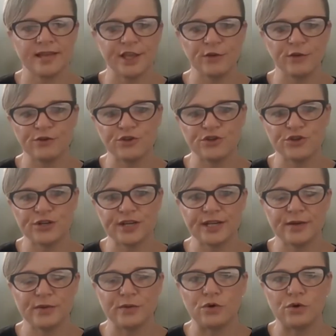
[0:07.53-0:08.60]
Thank you for
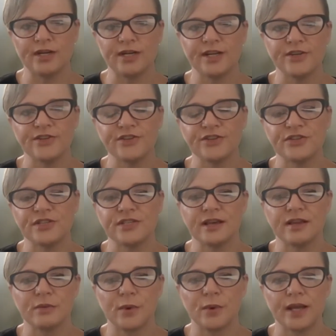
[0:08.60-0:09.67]
joining War Widows New
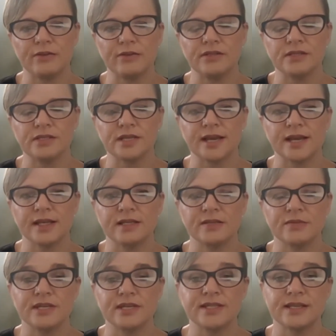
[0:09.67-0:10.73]
South Wales as
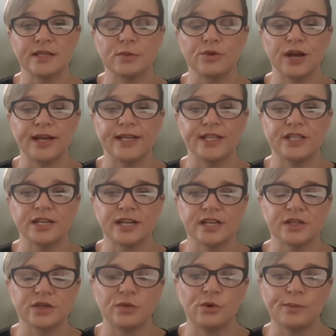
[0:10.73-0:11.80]
we celebrate
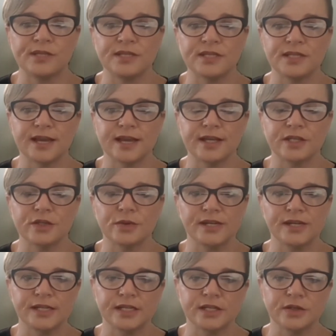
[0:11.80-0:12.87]
International Women's Day
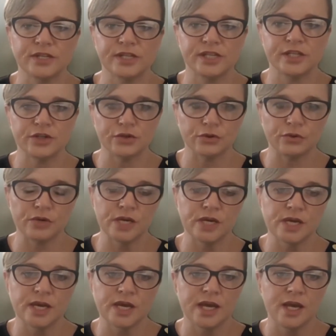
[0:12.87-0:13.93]
2022.
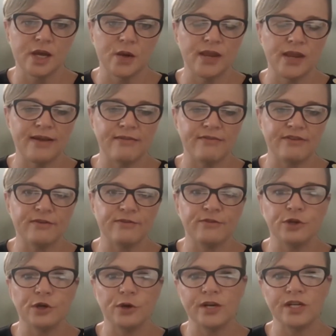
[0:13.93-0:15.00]
We have a
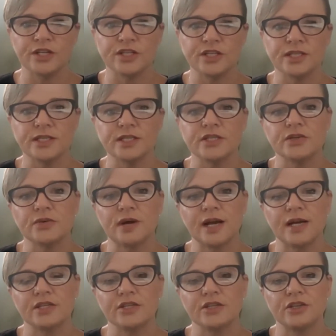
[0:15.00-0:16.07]
few questions to
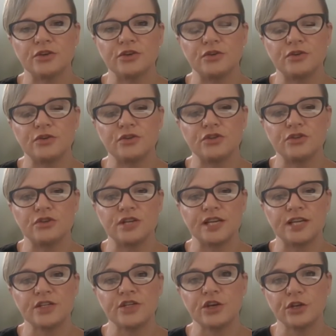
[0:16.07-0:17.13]
ask you to
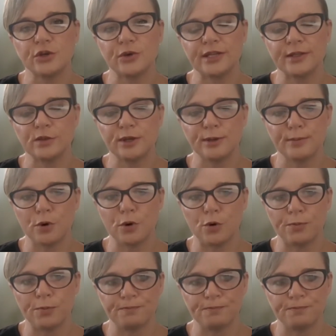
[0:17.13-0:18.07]
get to know you a little bit more.